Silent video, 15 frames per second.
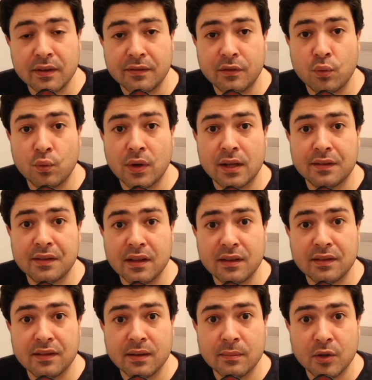If you want to see
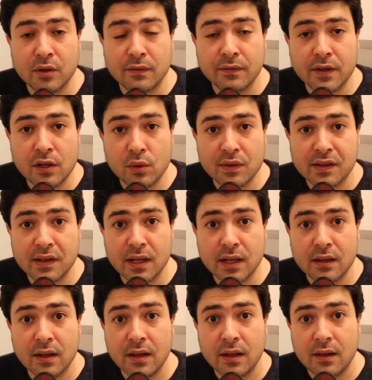similar videos
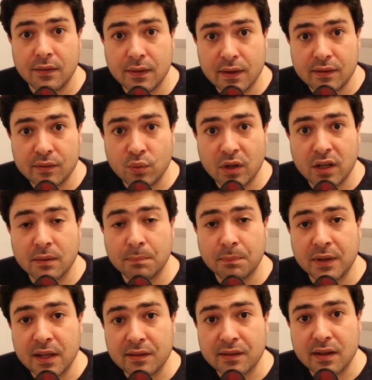like this one,
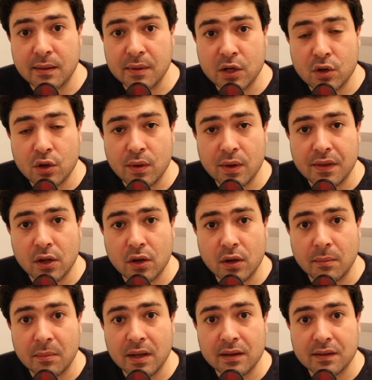please let me know in the
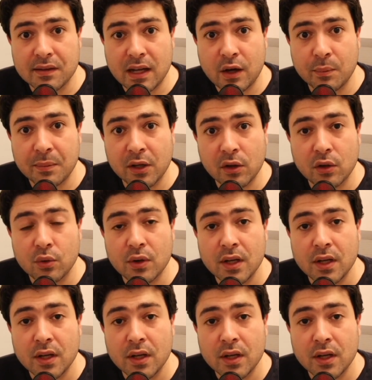comments down below.